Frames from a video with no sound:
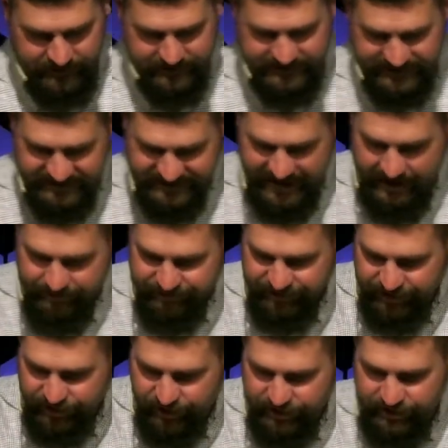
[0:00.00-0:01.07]
See,
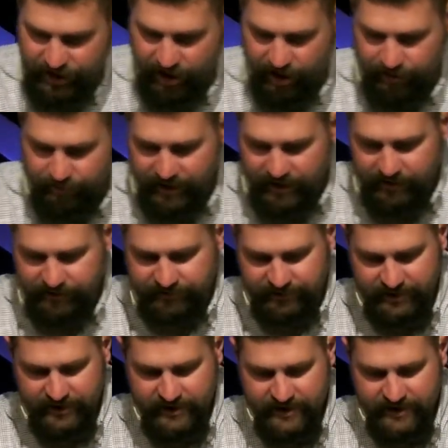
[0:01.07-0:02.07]
establishing good guardrails